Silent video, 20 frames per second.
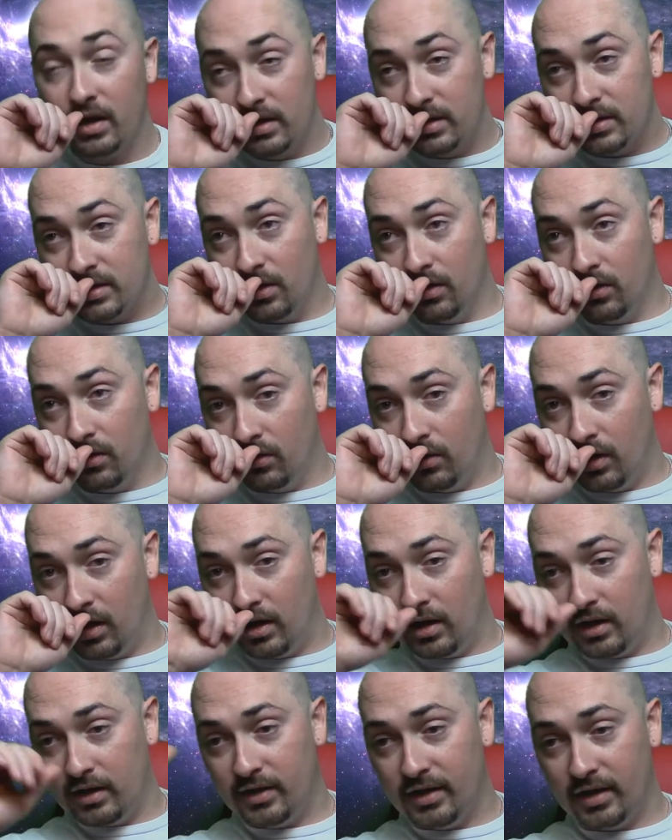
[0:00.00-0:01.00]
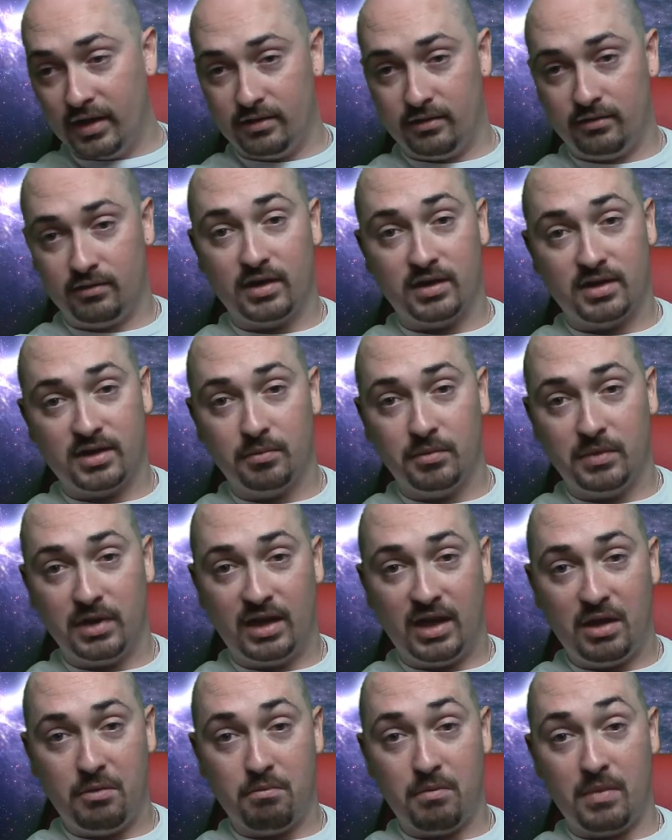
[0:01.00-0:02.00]
So that's something to
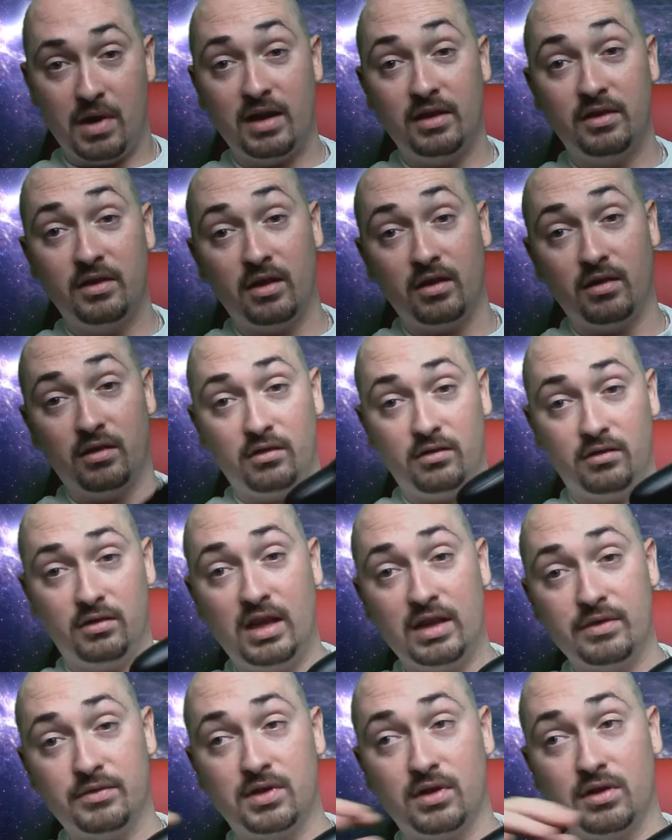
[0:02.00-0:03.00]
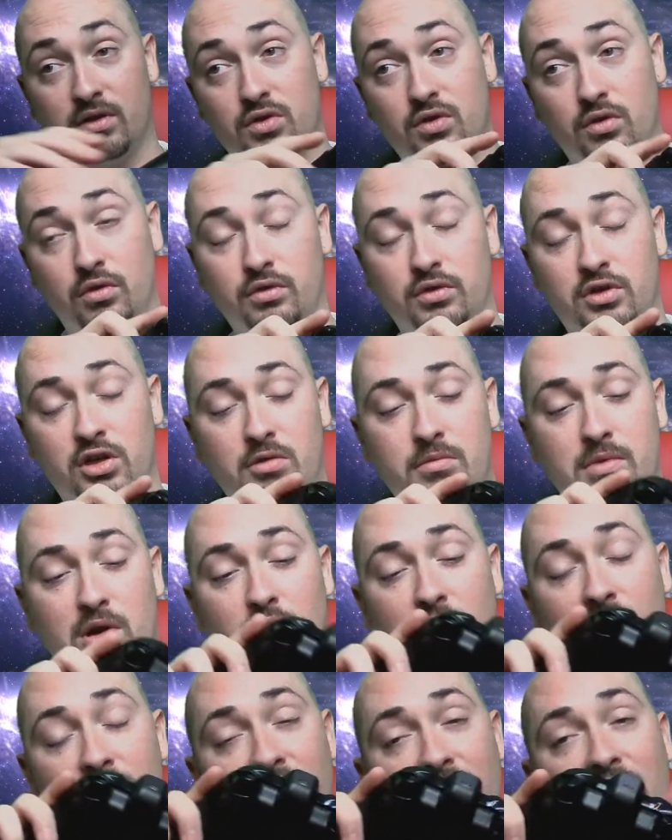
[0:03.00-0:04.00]
keep in mind there. Gives the controller turbo.
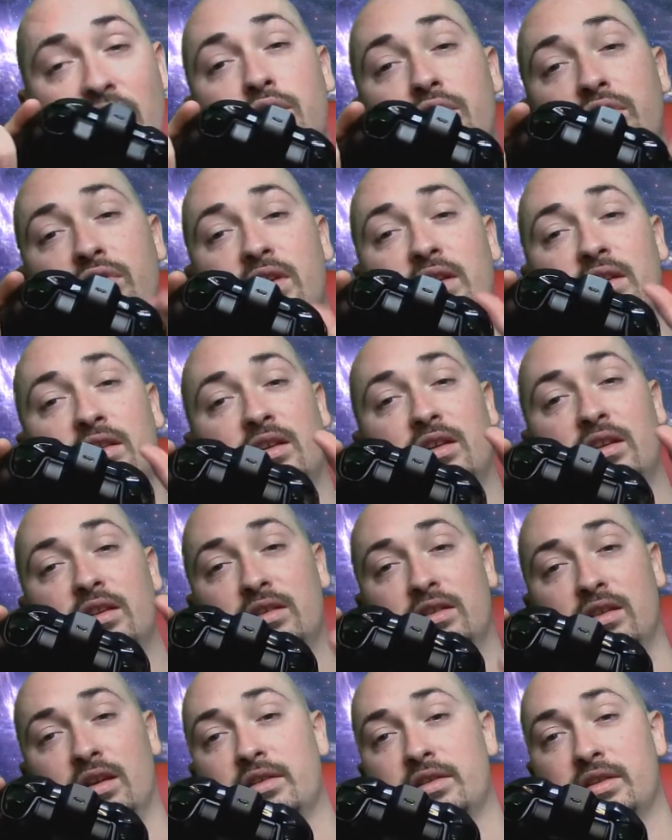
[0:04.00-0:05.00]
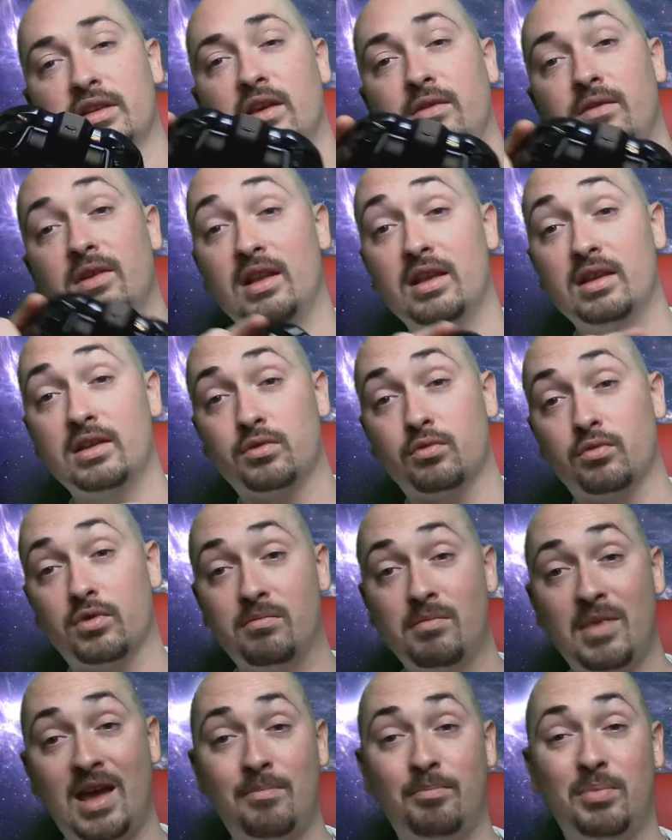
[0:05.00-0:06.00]
Another thing that it does give it is
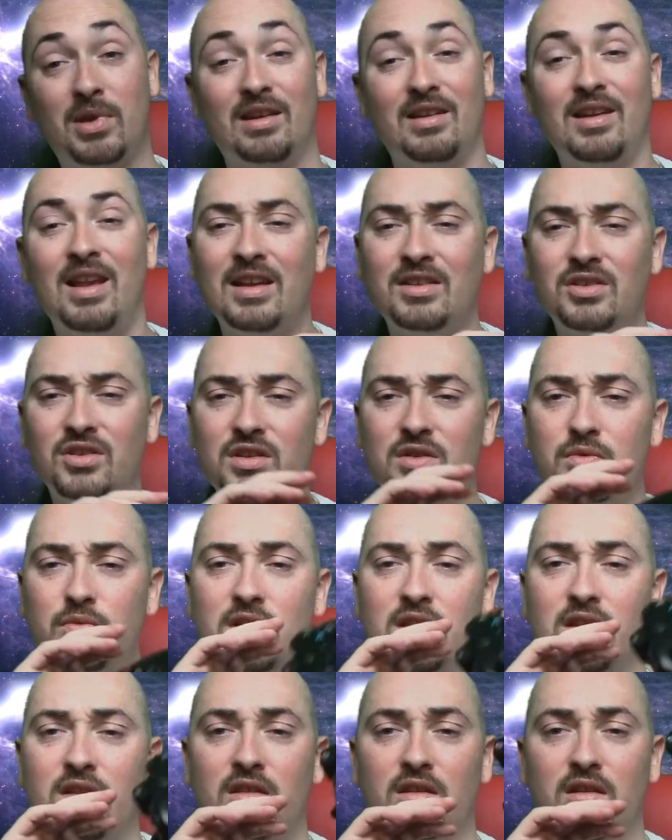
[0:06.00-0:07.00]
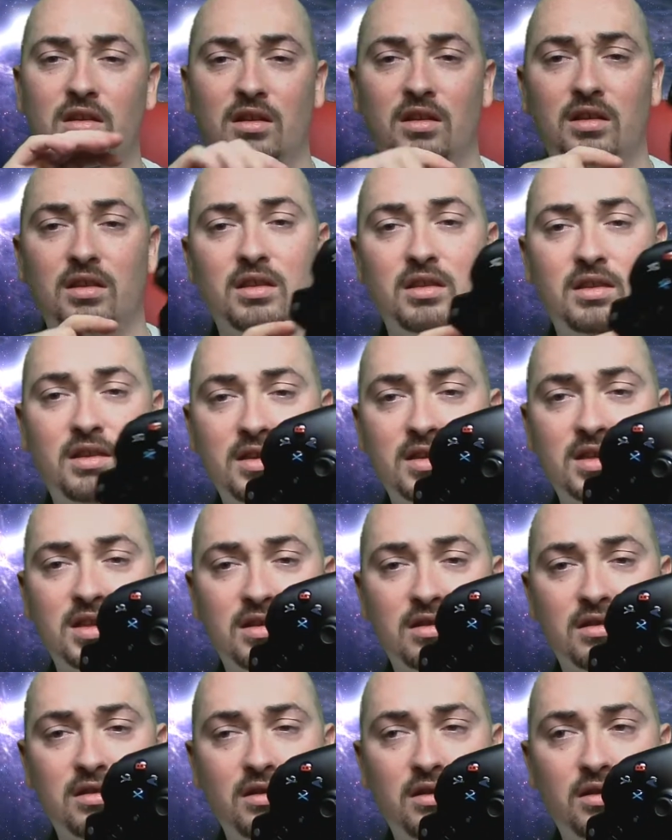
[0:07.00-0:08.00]
remapping, not just with
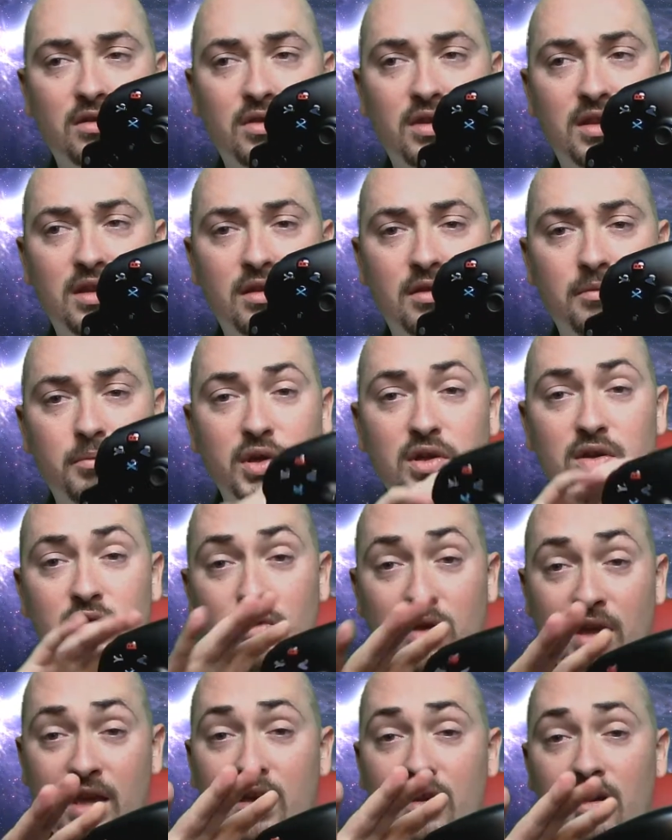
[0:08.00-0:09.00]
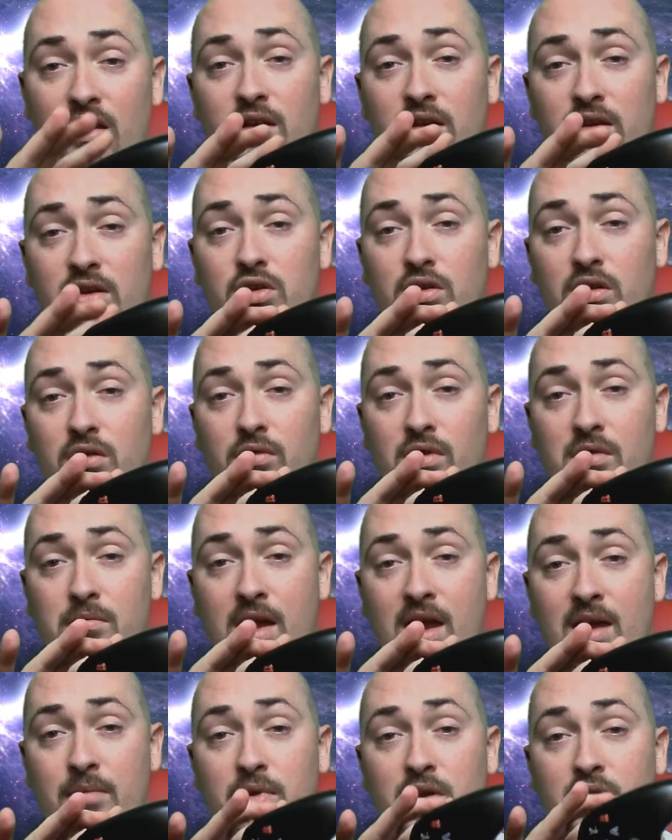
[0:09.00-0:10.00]
this, but you can actually
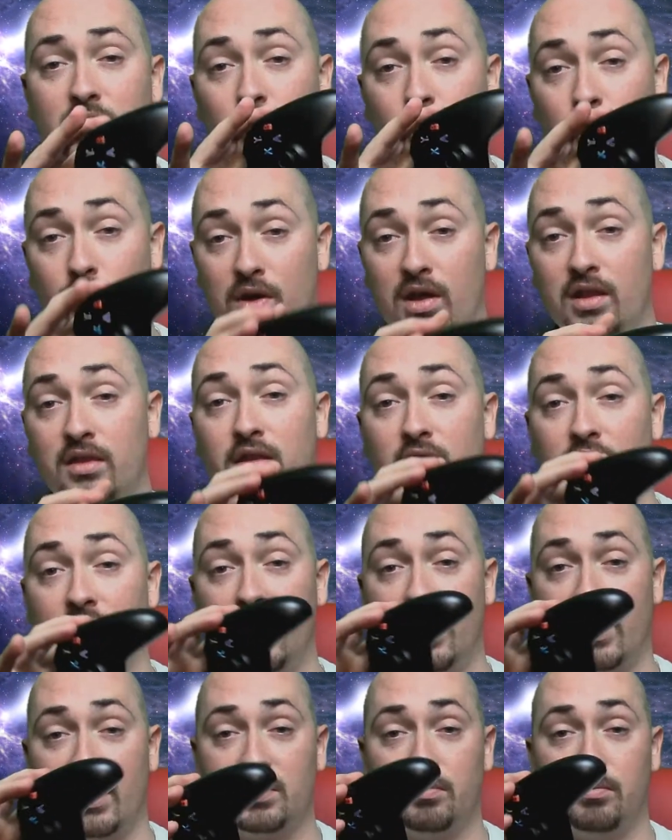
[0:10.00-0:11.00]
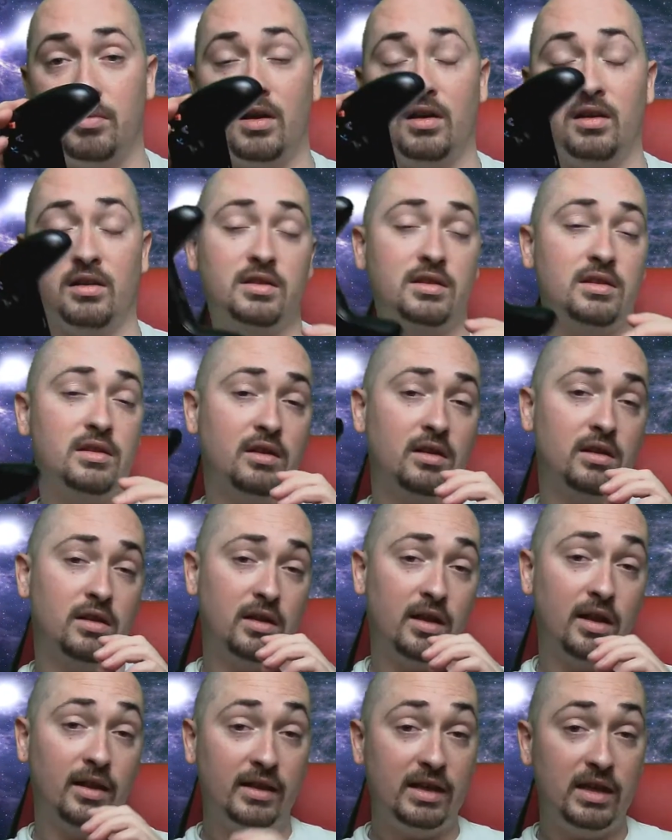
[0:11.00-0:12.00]
remap it with an Xbox
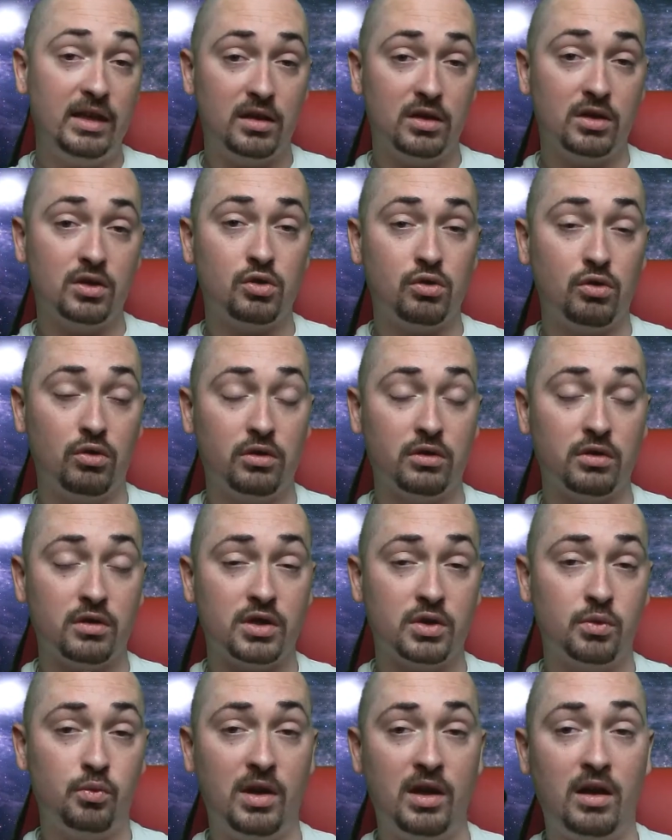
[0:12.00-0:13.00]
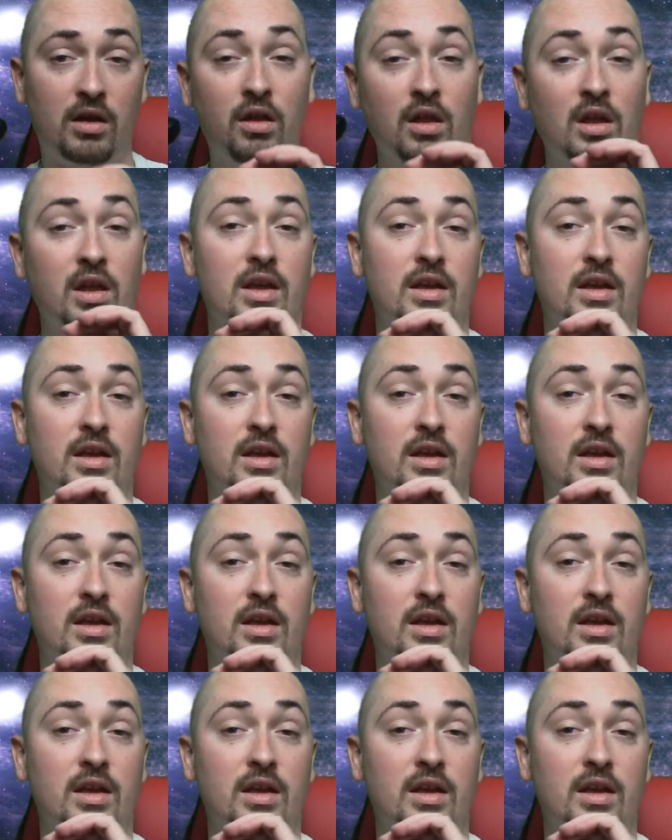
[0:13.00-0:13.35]
Elite controller as well.